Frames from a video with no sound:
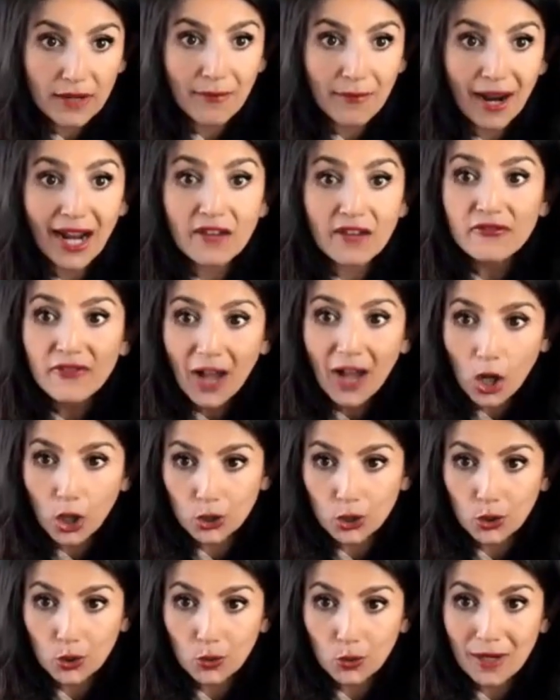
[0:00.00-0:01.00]
and my
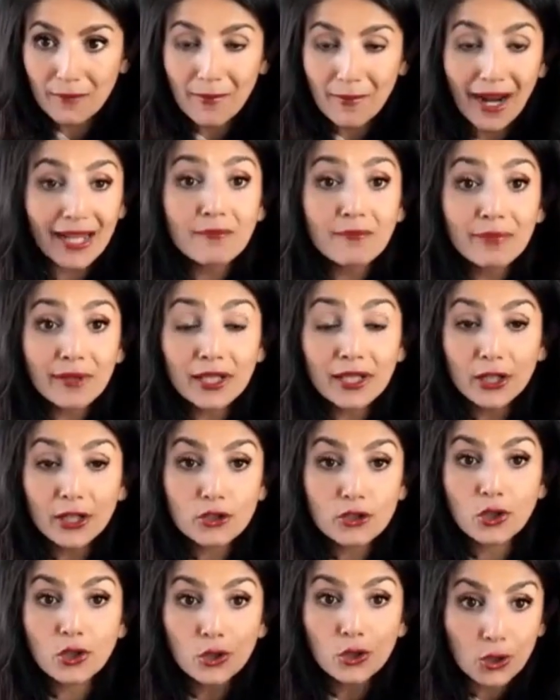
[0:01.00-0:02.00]
value and my ability
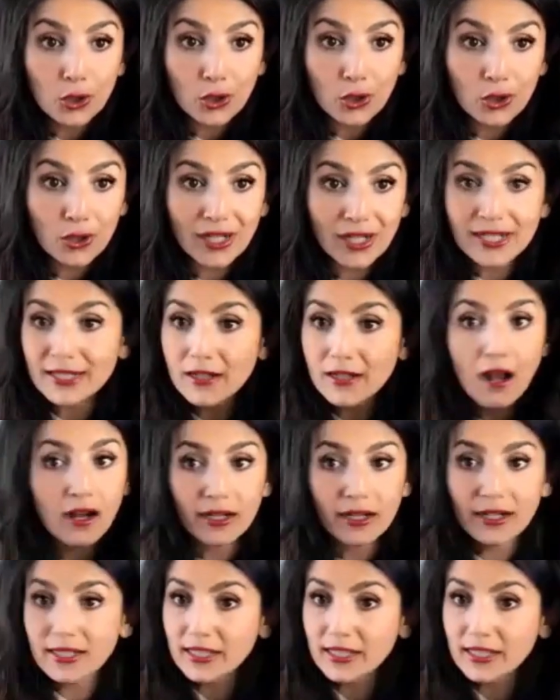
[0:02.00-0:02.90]
to learn is not